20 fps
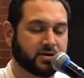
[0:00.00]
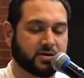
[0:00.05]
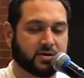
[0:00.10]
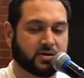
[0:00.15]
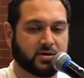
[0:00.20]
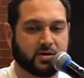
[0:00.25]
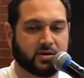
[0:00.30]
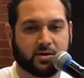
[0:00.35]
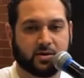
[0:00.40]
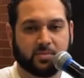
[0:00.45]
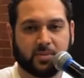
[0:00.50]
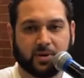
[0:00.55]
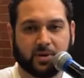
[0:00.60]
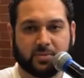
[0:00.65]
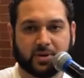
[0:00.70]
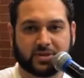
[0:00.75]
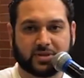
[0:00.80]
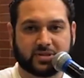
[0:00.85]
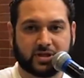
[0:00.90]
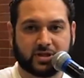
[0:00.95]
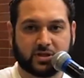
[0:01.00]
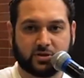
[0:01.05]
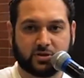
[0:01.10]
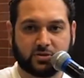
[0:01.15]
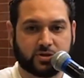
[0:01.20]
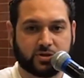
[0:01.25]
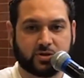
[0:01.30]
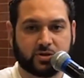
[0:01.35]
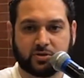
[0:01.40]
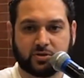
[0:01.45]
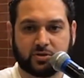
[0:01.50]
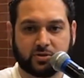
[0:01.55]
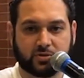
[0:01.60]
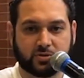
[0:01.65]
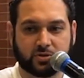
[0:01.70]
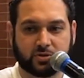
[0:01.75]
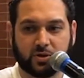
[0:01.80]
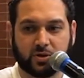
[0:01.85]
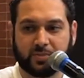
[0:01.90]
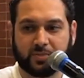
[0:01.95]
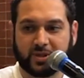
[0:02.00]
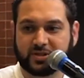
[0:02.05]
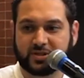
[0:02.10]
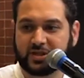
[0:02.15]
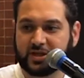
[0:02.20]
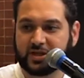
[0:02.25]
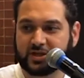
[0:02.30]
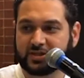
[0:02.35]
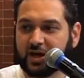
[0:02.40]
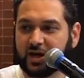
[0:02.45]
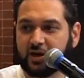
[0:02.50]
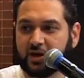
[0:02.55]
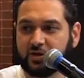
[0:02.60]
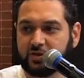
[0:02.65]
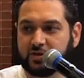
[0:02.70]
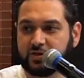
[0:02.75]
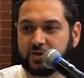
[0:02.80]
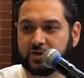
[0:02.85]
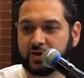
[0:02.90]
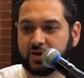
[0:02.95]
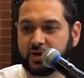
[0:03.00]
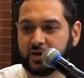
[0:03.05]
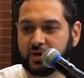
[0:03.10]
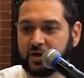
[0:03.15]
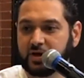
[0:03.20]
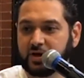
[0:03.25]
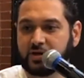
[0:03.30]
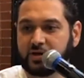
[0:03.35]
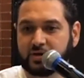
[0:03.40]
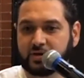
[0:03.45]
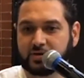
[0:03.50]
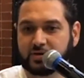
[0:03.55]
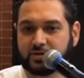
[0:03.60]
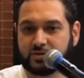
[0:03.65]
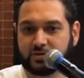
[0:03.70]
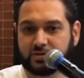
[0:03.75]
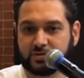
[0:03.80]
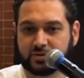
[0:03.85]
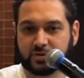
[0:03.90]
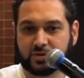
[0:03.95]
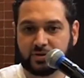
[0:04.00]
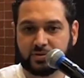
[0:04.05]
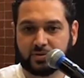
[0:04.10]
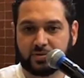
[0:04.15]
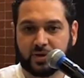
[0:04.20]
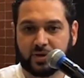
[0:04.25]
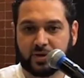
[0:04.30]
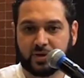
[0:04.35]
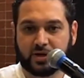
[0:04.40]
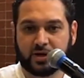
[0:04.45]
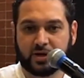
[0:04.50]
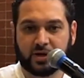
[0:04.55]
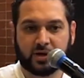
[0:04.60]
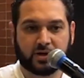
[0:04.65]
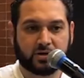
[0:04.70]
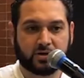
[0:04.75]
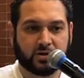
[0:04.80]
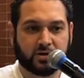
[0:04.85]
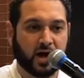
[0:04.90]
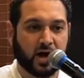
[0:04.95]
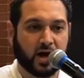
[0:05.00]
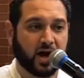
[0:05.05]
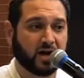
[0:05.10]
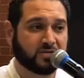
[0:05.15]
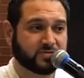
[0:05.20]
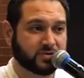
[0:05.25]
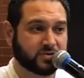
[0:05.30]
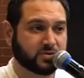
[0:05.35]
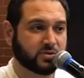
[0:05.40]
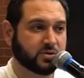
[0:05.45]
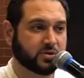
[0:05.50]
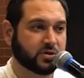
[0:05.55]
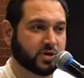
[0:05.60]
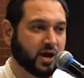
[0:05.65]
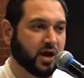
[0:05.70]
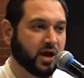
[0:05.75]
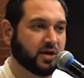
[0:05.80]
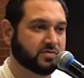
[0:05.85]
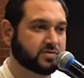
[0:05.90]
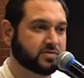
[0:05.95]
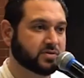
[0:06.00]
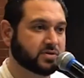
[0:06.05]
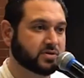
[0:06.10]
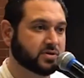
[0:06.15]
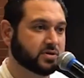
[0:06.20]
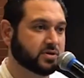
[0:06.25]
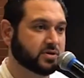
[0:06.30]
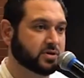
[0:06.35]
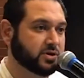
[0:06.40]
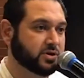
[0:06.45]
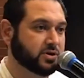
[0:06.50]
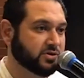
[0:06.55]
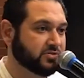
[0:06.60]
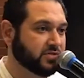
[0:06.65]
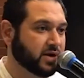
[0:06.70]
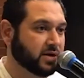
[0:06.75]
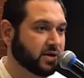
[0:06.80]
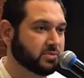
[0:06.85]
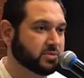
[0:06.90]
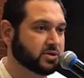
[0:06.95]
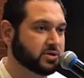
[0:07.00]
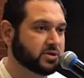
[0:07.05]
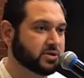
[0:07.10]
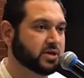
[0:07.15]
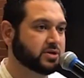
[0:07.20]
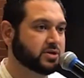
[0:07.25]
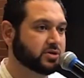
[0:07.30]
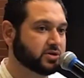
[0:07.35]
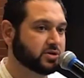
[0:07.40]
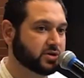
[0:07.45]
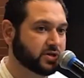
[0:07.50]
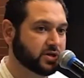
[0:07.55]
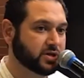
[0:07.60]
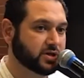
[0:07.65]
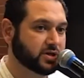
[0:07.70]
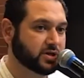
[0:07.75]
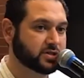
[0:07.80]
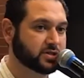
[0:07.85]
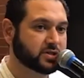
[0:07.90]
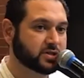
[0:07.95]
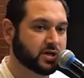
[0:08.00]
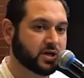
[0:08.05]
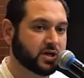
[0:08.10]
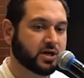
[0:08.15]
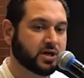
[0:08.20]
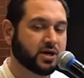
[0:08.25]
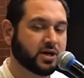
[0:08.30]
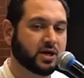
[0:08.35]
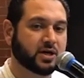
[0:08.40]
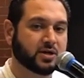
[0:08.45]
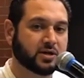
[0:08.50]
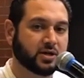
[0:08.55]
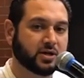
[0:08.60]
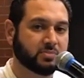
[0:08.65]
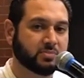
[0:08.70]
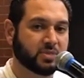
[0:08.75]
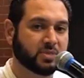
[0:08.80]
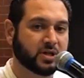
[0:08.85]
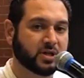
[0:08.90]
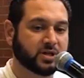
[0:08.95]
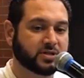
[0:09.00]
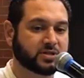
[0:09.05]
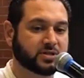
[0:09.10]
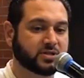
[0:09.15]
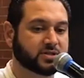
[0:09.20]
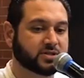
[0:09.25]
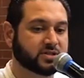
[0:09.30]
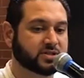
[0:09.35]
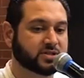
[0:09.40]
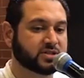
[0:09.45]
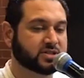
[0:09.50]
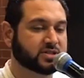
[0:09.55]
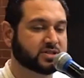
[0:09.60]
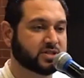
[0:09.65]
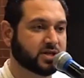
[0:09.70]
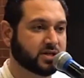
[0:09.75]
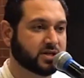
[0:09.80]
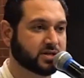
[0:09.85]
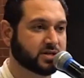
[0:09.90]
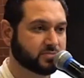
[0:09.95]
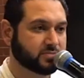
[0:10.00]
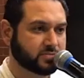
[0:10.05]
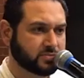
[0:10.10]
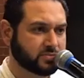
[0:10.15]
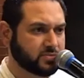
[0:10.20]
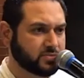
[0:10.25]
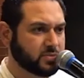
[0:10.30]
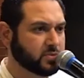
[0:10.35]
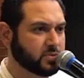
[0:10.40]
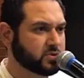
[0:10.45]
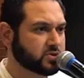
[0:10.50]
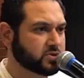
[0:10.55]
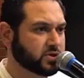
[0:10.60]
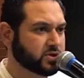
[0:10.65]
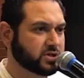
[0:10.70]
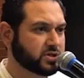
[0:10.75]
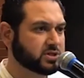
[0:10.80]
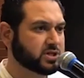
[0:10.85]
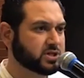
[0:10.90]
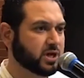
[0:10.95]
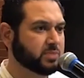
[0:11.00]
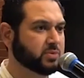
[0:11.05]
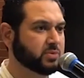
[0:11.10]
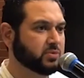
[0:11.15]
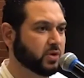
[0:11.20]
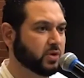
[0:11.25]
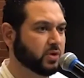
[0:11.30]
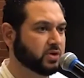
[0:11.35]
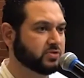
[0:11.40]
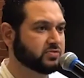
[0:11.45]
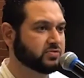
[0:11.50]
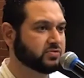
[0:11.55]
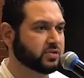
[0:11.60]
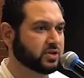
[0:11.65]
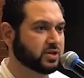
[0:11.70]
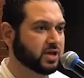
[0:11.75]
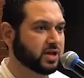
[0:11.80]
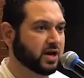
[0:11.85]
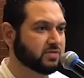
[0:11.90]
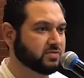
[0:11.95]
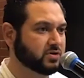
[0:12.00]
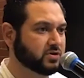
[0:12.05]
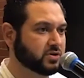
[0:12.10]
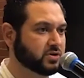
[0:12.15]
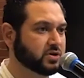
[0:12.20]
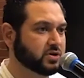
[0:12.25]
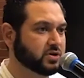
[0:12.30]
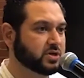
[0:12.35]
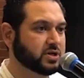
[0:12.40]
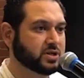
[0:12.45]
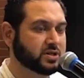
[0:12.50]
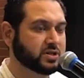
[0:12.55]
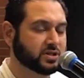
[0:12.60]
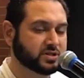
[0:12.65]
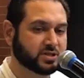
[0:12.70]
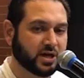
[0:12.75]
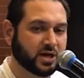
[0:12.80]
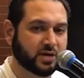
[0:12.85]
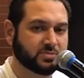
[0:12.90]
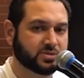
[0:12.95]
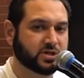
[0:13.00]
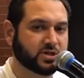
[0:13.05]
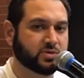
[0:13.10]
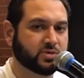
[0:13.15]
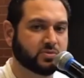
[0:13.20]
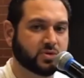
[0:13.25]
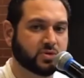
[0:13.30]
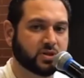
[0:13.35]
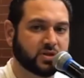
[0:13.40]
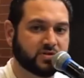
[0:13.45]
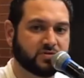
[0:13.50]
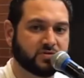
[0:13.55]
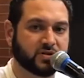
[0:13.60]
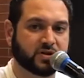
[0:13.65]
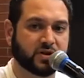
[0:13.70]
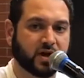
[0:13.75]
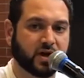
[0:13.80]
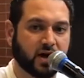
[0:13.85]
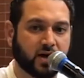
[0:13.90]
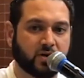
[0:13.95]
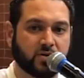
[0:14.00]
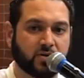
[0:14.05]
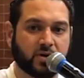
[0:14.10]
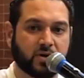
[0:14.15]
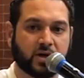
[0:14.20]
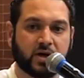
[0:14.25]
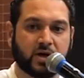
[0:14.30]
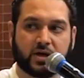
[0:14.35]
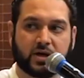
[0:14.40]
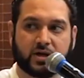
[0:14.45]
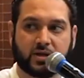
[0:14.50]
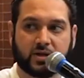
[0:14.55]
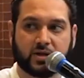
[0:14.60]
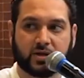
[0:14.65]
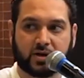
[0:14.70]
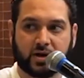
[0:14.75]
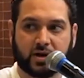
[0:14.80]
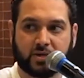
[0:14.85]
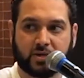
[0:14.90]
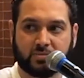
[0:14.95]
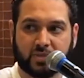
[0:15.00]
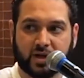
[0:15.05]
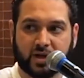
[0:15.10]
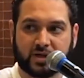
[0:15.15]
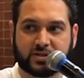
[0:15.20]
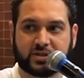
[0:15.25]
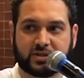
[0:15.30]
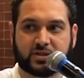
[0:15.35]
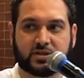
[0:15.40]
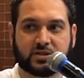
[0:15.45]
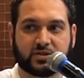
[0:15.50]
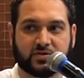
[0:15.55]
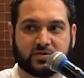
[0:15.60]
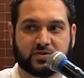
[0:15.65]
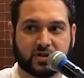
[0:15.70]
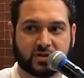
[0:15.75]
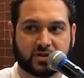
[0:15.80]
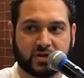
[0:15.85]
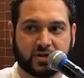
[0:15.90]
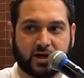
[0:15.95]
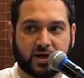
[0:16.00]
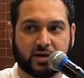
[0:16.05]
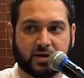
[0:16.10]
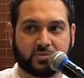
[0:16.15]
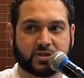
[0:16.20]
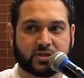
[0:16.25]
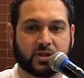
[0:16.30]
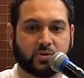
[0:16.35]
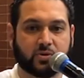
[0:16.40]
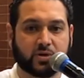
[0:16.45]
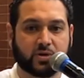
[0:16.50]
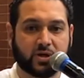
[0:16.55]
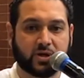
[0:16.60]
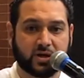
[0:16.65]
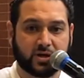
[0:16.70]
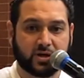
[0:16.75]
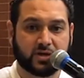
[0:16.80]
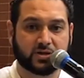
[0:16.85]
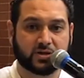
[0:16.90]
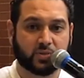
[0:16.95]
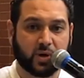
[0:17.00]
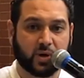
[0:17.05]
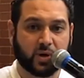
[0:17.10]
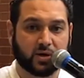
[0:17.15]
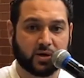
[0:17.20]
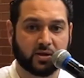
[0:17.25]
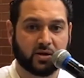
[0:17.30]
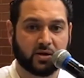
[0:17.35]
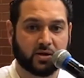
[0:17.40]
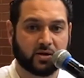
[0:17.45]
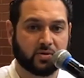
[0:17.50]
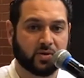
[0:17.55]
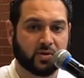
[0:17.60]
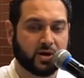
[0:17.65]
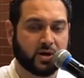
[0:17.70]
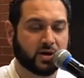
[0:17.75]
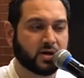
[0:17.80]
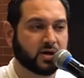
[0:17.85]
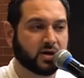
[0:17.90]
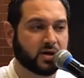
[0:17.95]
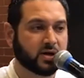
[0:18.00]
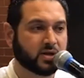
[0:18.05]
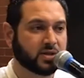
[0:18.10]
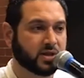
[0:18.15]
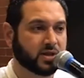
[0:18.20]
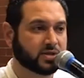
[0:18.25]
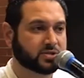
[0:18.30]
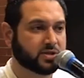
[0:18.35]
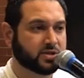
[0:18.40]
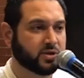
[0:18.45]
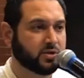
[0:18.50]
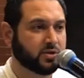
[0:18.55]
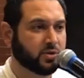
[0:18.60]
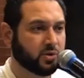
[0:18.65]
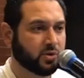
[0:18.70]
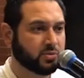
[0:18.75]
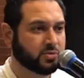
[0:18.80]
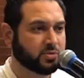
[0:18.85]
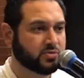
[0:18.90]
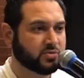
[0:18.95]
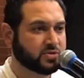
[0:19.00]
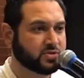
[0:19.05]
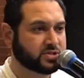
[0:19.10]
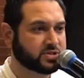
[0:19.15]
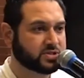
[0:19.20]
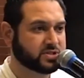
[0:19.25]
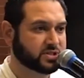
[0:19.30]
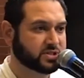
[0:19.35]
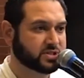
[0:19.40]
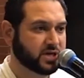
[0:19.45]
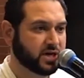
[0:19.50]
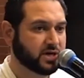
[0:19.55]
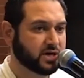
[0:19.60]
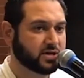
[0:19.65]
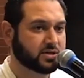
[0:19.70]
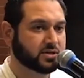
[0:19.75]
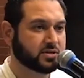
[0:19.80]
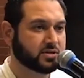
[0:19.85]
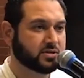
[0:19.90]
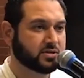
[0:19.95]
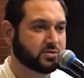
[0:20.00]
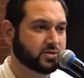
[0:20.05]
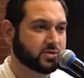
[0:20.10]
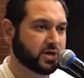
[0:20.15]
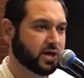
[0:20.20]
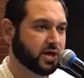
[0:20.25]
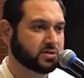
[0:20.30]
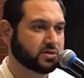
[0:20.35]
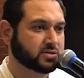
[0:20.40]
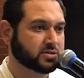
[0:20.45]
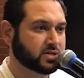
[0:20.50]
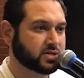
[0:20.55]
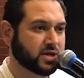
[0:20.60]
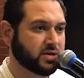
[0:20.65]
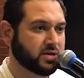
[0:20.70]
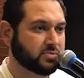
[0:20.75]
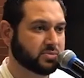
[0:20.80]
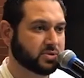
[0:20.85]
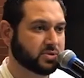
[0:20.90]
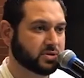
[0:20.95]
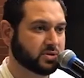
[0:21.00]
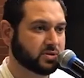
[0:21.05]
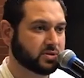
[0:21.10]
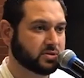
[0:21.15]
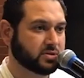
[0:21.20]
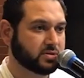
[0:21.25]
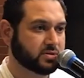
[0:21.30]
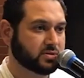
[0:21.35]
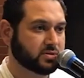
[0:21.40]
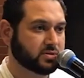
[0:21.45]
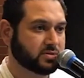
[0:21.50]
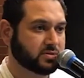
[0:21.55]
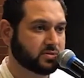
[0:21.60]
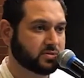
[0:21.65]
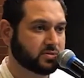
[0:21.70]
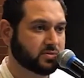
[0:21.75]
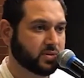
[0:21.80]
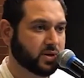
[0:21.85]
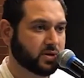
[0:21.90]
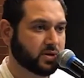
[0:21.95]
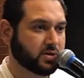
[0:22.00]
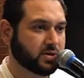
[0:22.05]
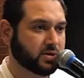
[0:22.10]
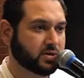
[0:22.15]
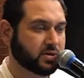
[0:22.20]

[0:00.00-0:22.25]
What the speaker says: I'm not saying you shouldn't do so. I'm not saying it's healthy not to do so, right? You have to look after your family and your kids and the ability to sustain a certain type of wealth for the livelihood in the times that we live in now, in the complexities of our times that we're in as well, right? That's the norm of the society. You can't escape it, right?